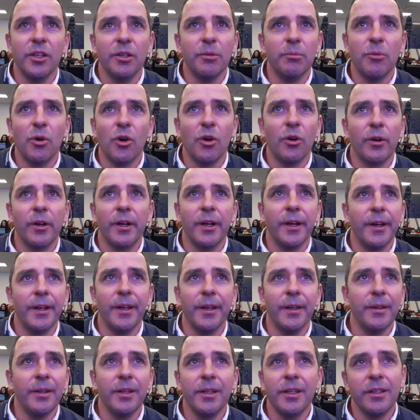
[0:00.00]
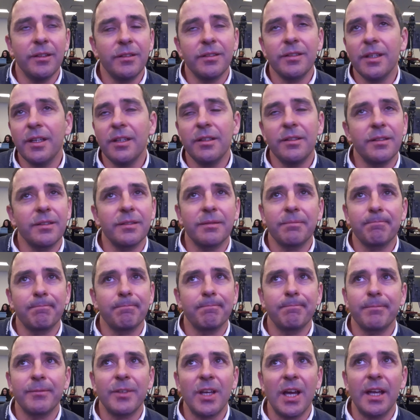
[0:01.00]
more. It's
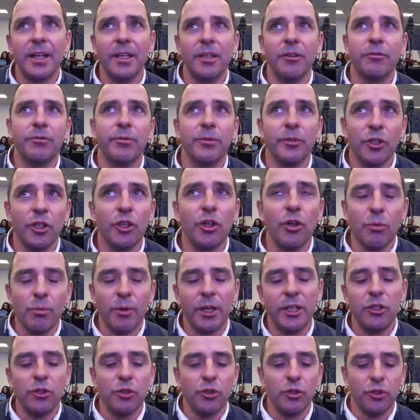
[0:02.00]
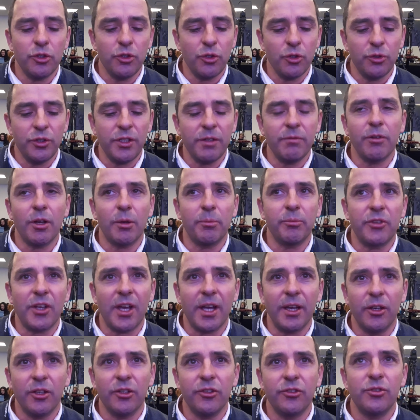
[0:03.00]
kind of, you know, when you develop
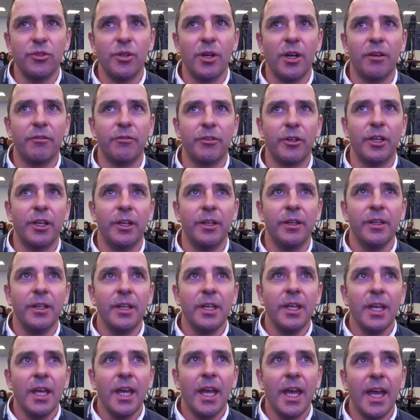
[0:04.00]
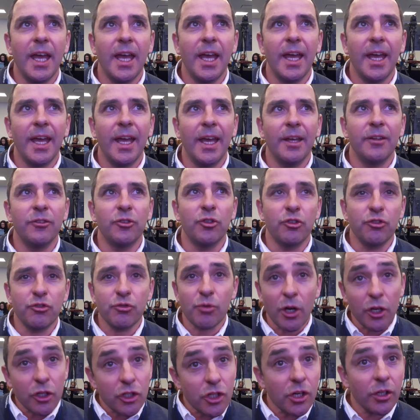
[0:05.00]
tires, you have the
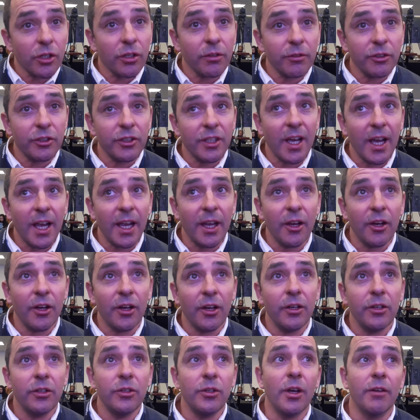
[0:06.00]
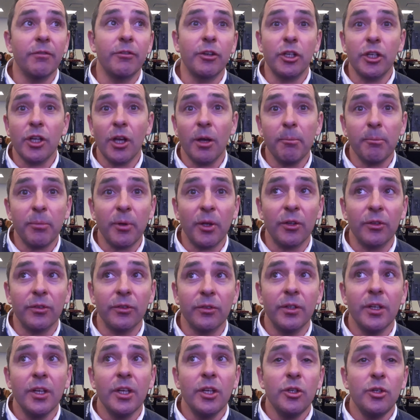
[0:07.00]
structure of a tire, you have a compound,
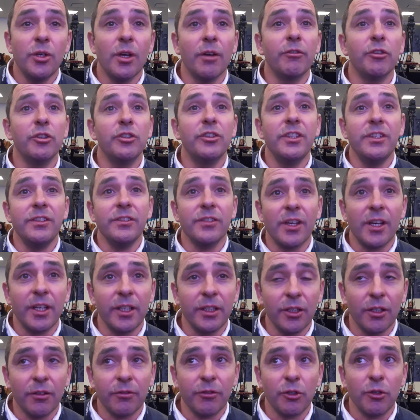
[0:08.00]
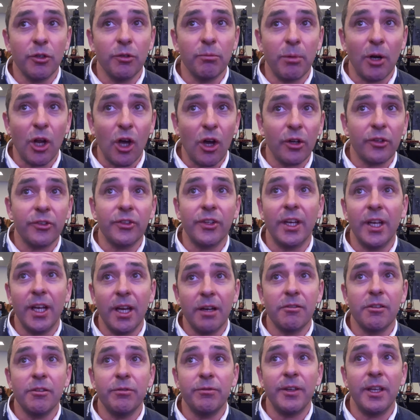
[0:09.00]
you have a design of the blocks and
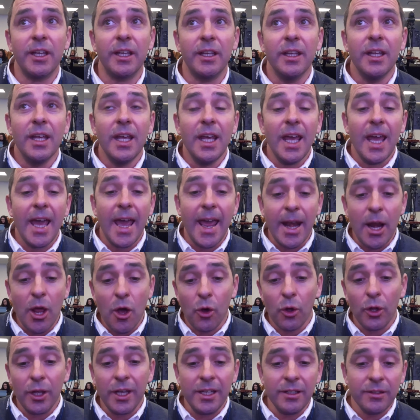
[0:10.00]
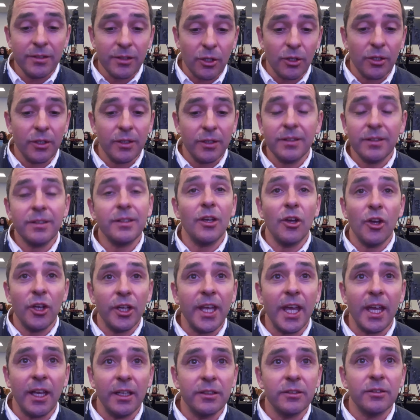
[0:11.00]
everything, and it's
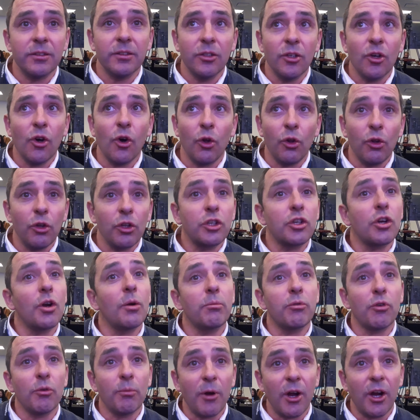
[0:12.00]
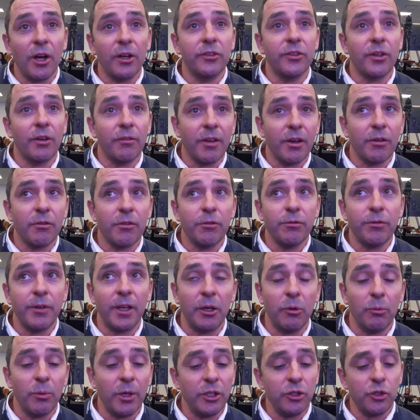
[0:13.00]
again all the compromise of
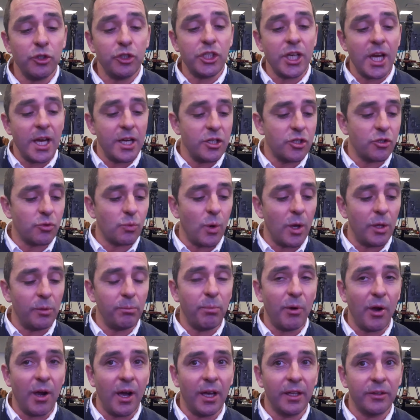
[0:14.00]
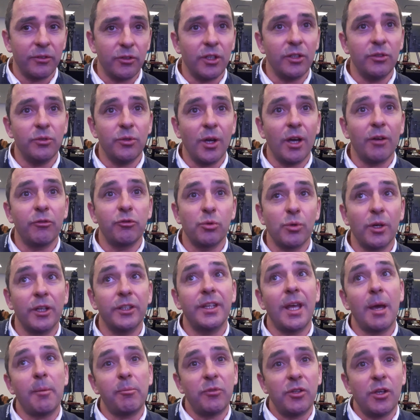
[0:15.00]
everything. When you change one part, and you have to
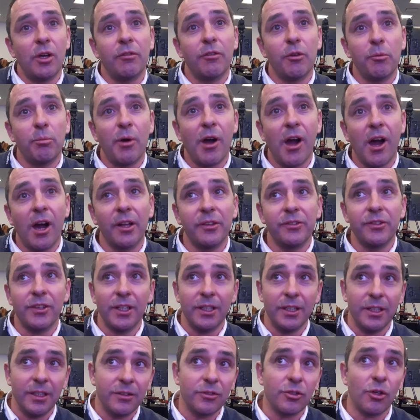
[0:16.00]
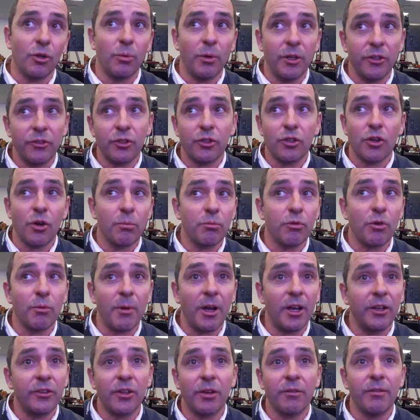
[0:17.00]
adapt the other parts, and it's always a
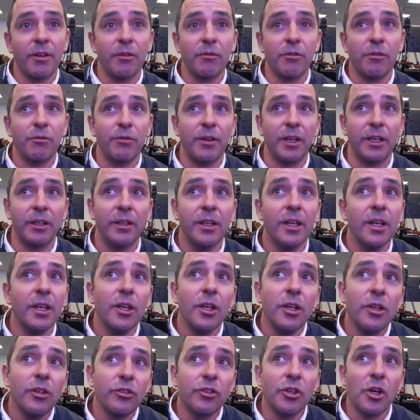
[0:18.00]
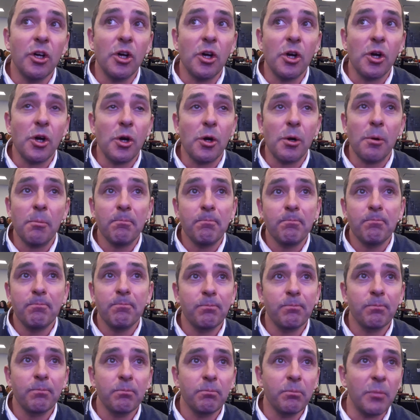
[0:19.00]
compromise of everything. So.
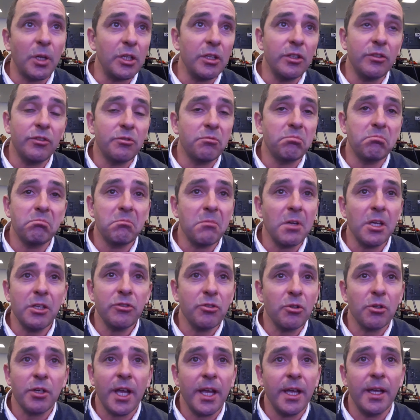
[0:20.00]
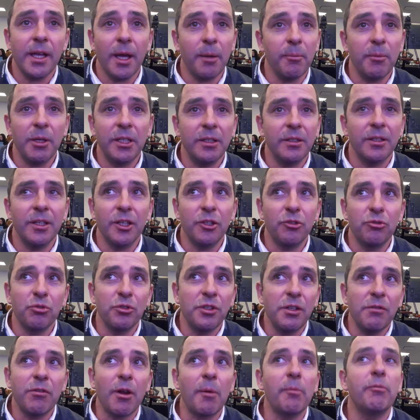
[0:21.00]
But it's okay. I mean, to
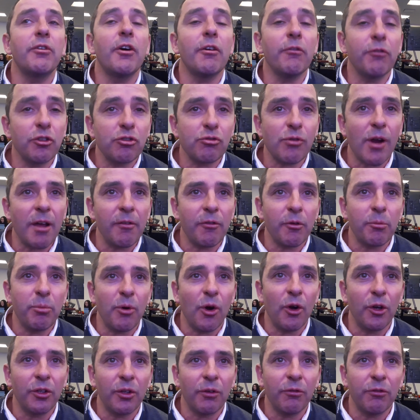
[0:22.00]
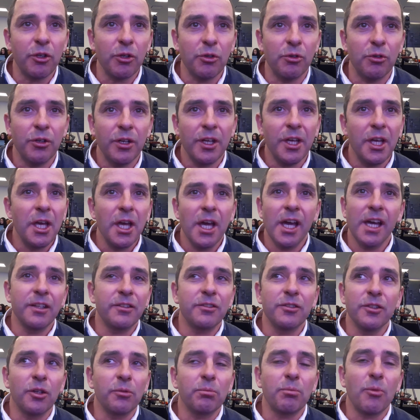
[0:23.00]
develop for the driver point of view,
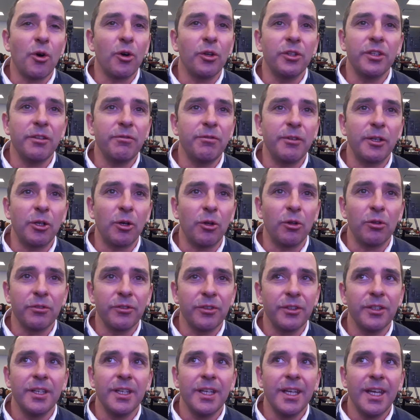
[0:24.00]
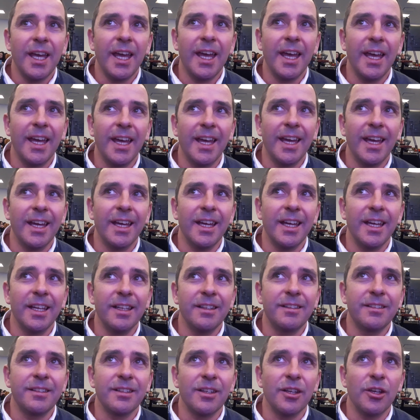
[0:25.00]
it's not more difficult.
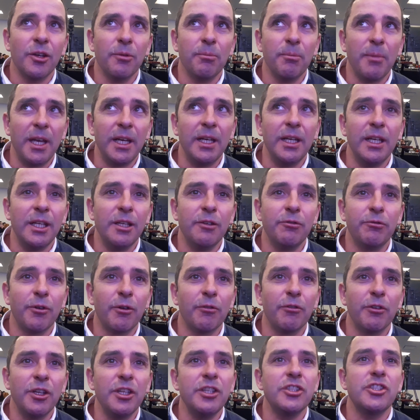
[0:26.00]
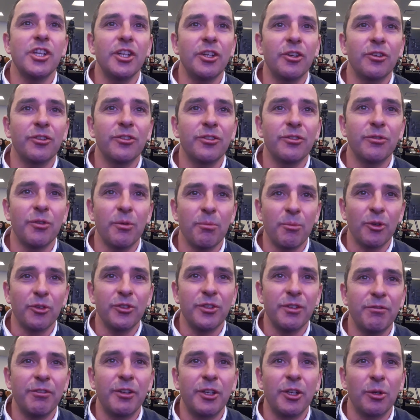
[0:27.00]
It's mainly for the engineers the most
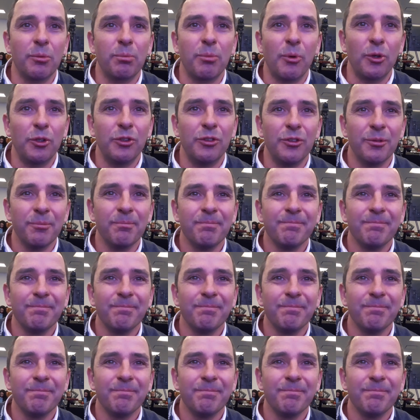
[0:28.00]
difficult point.